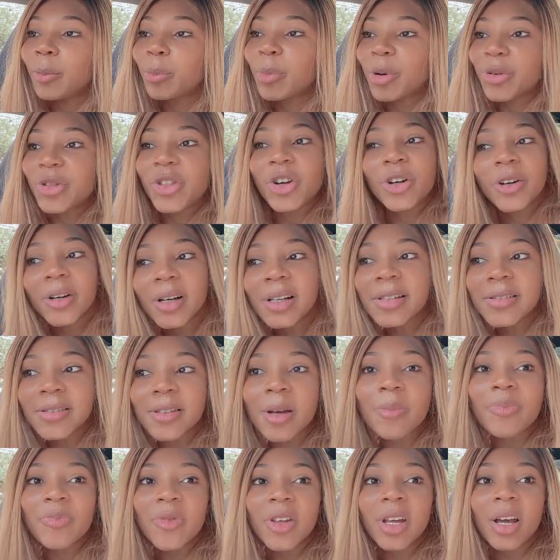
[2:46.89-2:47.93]
But there is
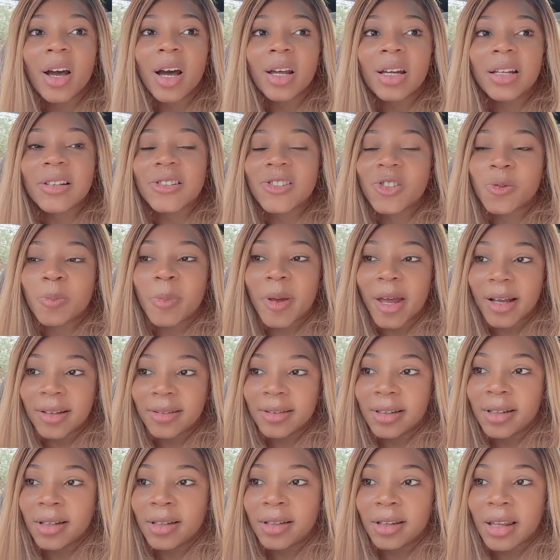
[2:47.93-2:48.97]
something
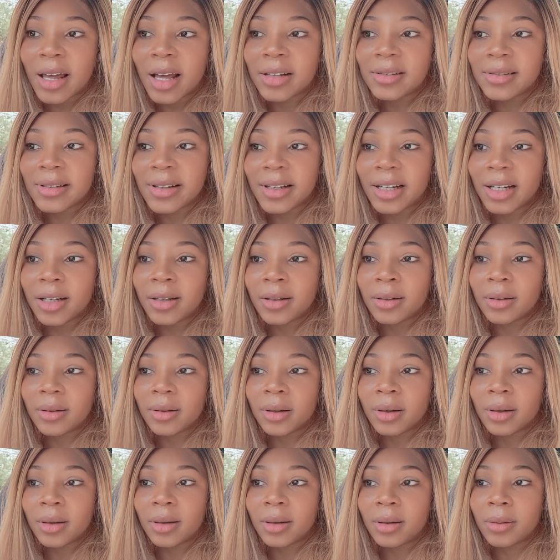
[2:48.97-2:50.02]
unexpected that's going
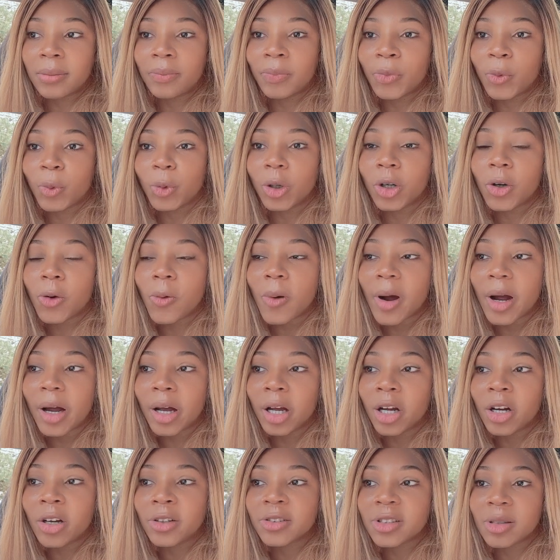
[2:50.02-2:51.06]
to
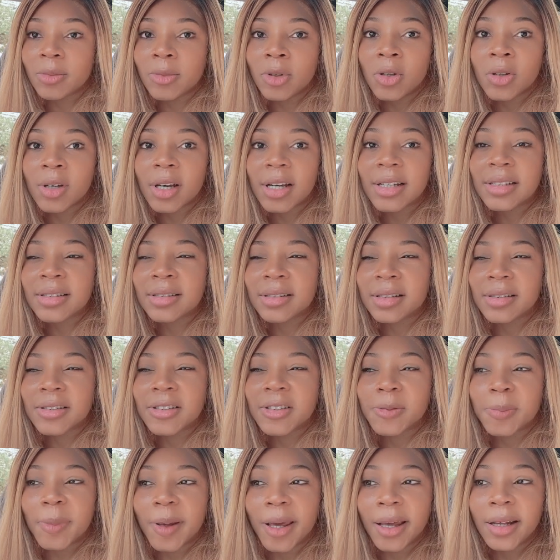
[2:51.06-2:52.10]
require some of you guys to
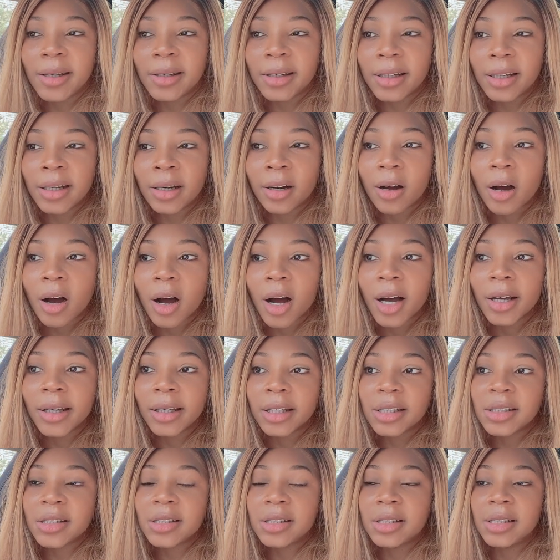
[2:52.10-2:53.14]
spend in
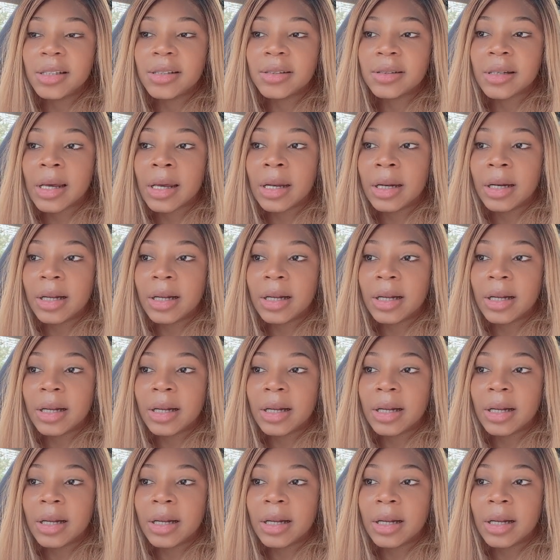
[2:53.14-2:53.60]
August, he said.